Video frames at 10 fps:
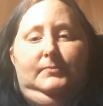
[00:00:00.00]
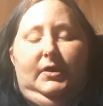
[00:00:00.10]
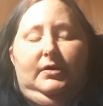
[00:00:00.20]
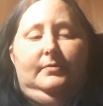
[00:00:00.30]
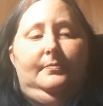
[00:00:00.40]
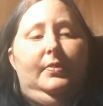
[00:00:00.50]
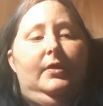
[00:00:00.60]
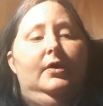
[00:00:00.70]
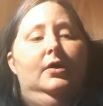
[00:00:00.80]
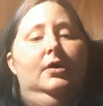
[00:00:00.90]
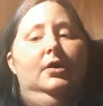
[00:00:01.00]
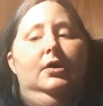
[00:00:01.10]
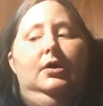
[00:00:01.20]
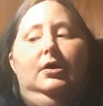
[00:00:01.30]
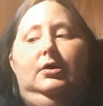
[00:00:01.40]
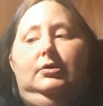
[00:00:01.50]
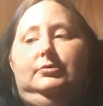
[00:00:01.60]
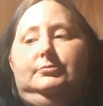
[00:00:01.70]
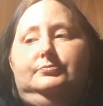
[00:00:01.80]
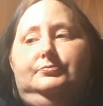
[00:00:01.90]
yeah.
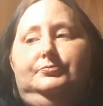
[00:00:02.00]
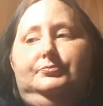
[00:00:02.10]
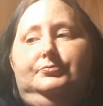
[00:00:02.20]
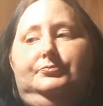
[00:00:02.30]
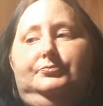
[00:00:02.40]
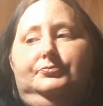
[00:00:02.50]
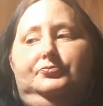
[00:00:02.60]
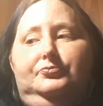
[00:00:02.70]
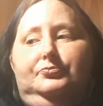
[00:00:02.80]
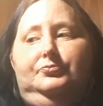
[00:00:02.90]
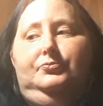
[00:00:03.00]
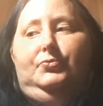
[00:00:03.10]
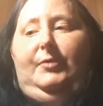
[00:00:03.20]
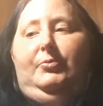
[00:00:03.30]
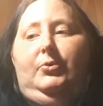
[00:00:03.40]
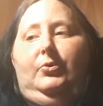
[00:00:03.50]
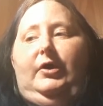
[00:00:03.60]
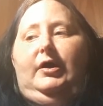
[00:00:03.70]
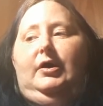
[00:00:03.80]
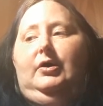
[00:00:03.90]
I pulled
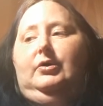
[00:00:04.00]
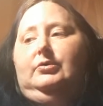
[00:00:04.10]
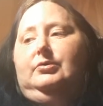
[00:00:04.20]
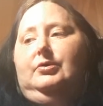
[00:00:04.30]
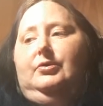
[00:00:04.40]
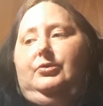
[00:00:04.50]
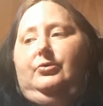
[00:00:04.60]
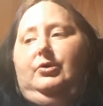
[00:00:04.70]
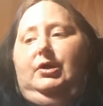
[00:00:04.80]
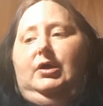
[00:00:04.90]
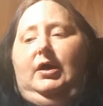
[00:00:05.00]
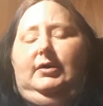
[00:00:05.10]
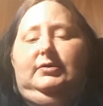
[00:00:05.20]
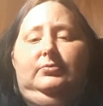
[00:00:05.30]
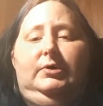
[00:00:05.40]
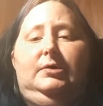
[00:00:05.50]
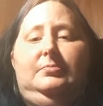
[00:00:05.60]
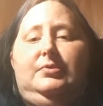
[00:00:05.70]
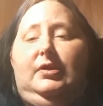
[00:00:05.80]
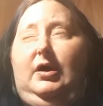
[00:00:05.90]
out 3 active
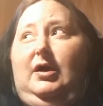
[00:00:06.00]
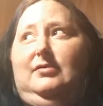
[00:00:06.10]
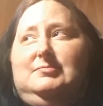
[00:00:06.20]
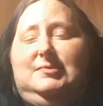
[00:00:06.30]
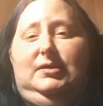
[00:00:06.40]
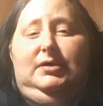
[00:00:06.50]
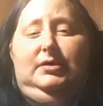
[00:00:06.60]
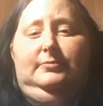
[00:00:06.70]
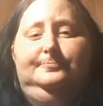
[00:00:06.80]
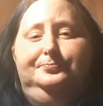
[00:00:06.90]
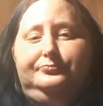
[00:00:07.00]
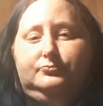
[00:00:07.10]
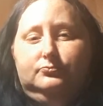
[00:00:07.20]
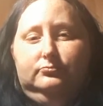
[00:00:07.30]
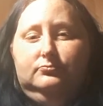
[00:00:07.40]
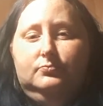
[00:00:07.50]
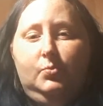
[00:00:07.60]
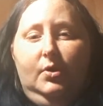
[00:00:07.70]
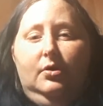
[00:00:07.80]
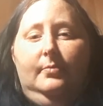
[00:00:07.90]
whips that I have sitting
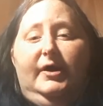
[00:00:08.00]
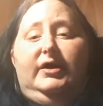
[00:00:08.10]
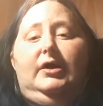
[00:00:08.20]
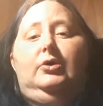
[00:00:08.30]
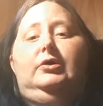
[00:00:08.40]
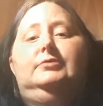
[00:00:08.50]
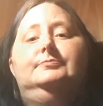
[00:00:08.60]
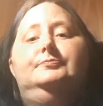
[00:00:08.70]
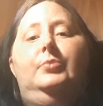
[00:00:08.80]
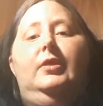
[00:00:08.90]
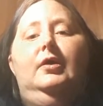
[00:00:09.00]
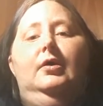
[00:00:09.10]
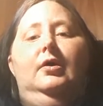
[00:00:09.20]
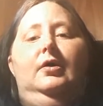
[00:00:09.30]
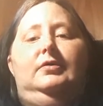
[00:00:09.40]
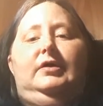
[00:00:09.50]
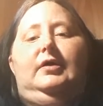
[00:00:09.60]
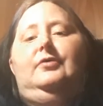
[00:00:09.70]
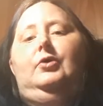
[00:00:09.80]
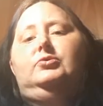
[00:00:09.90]
on my counter that
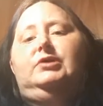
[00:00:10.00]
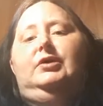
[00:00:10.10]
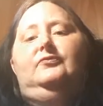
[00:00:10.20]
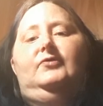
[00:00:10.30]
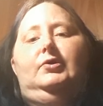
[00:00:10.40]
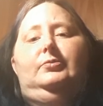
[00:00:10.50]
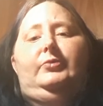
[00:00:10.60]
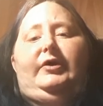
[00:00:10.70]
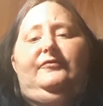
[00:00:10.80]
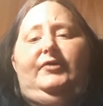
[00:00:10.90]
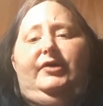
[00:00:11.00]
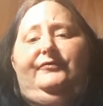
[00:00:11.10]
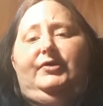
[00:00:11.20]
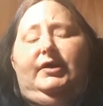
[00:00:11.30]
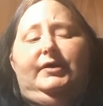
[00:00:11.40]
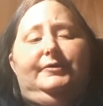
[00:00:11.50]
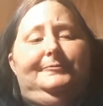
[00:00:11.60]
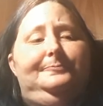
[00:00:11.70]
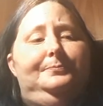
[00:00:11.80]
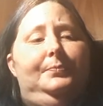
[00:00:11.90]
I rotate from whenever I feel like it.
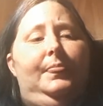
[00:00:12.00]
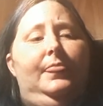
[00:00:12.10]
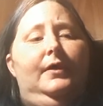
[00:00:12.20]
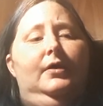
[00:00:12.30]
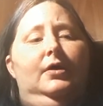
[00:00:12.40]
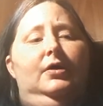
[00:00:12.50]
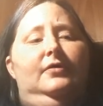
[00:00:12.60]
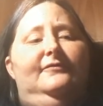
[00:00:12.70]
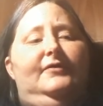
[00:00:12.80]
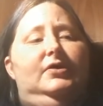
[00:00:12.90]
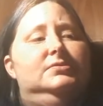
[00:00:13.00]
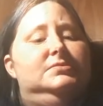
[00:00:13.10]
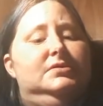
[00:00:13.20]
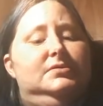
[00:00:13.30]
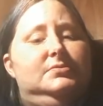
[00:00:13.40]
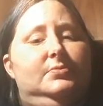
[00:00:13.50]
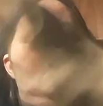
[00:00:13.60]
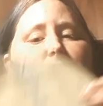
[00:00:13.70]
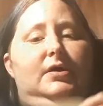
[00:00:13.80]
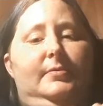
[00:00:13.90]
First is
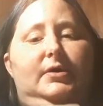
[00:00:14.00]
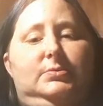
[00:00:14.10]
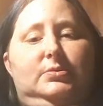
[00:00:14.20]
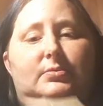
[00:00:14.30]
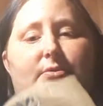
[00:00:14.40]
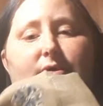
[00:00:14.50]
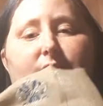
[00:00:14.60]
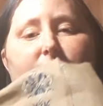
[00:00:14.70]
one I'm actually working